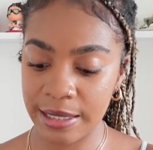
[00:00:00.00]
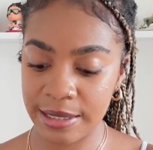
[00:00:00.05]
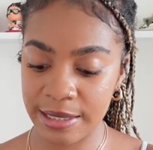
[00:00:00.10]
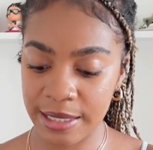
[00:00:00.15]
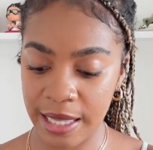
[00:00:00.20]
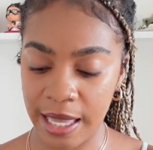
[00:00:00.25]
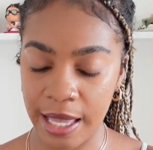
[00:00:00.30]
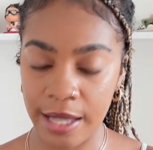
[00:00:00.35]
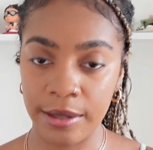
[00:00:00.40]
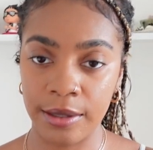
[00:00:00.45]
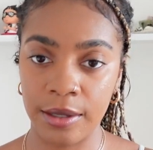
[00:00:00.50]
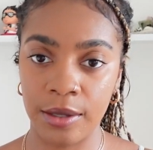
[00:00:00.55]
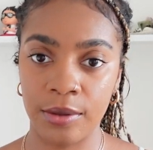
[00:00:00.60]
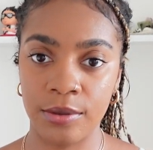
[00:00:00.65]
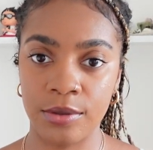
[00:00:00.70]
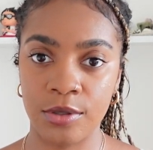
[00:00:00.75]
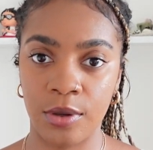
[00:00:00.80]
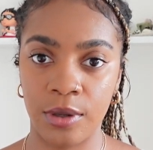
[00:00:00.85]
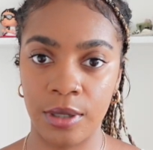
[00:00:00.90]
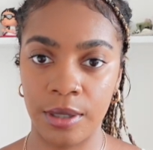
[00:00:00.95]
to get a new
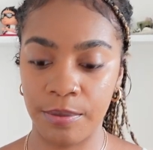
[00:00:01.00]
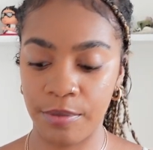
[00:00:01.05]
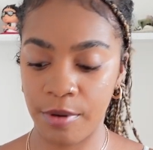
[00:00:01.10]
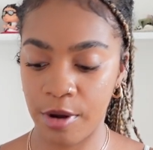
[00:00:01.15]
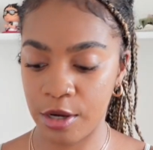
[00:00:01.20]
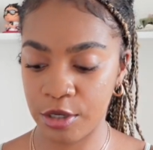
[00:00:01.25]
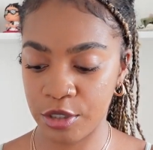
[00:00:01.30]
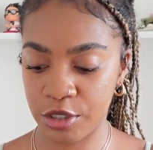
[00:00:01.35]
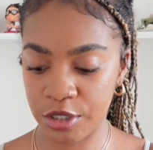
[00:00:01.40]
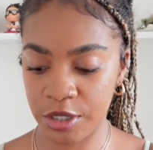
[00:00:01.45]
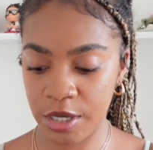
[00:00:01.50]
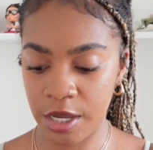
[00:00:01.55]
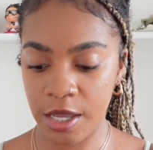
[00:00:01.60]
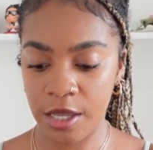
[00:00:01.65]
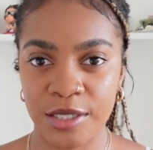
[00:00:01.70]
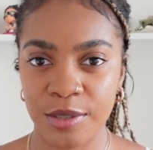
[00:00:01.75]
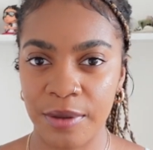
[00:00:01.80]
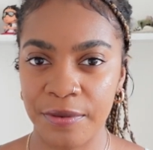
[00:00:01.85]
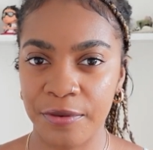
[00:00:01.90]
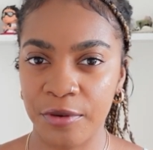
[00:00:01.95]
toilet brush,
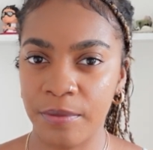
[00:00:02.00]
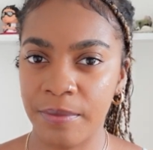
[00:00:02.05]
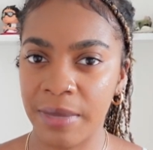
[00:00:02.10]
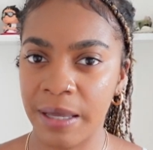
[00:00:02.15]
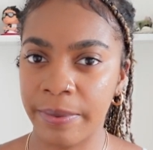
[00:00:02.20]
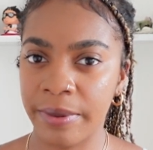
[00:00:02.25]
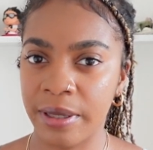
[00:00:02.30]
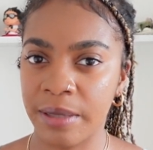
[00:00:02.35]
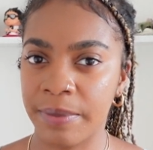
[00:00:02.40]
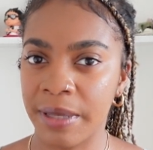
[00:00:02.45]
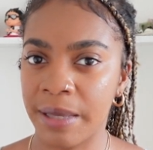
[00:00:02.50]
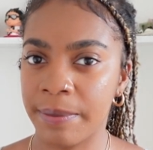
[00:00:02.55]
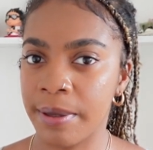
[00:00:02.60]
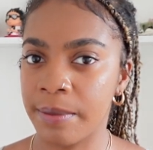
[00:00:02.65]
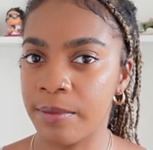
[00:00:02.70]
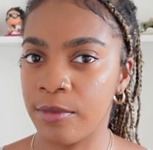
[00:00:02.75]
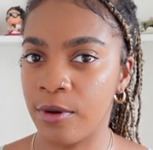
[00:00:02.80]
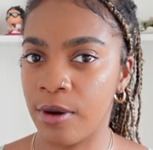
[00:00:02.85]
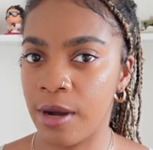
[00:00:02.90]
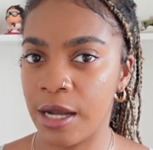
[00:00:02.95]
so I thought maybe it'd be a bit
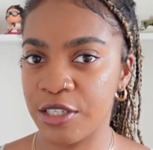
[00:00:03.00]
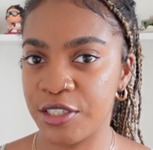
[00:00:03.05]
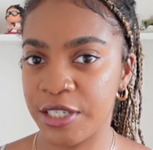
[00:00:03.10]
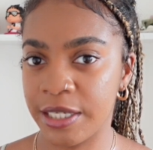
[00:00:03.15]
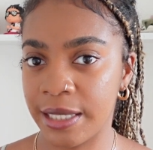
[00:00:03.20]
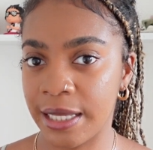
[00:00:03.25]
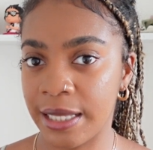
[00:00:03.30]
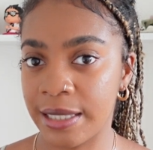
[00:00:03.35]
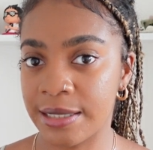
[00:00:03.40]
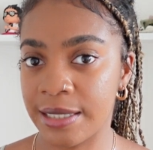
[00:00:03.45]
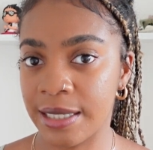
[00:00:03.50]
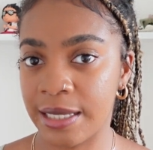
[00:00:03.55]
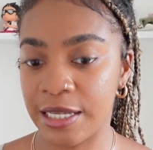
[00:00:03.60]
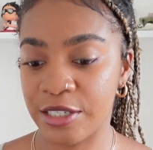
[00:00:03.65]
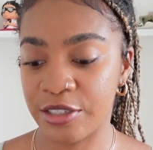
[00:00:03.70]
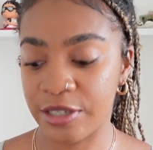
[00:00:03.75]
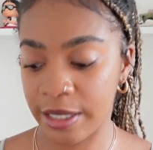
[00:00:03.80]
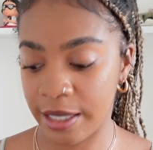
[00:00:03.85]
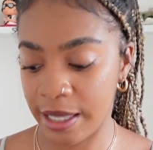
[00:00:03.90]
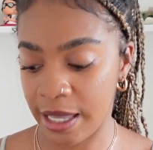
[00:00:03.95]
more hygienic to
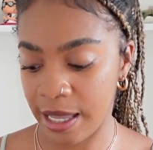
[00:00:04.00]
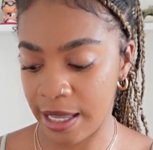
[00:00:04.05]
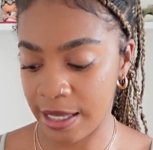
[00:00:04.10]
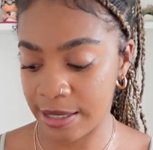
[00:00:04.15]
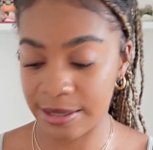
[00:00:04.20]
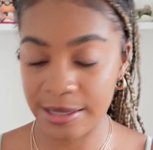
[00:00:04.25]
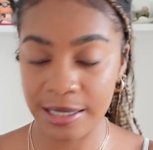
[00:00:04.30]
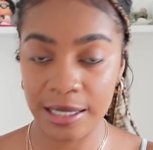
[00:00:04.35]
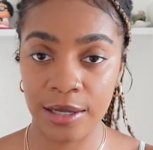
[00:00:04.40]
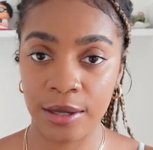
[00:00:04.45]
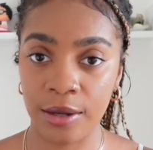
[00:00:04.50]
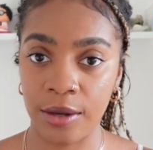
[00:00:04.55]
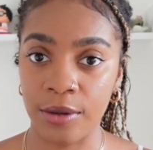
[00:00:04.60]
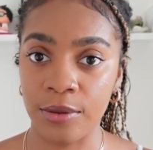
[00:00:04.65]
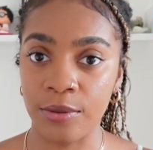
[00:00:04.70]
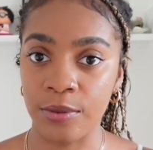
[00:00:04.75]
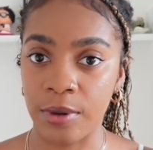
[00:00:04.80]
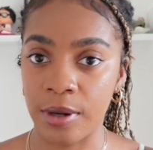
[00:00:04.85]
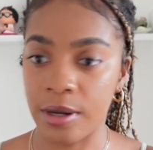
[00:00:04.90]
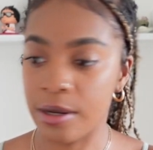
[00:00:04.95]
actually get a
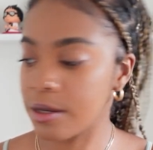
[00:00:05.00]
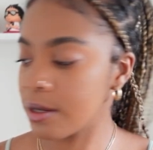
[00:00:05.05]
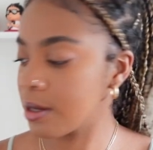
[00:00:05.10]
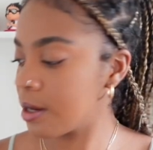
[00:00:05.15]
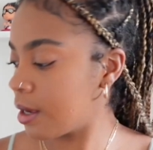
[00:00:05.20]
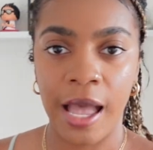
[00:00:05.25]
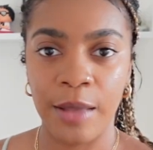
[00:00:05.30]
silicone one.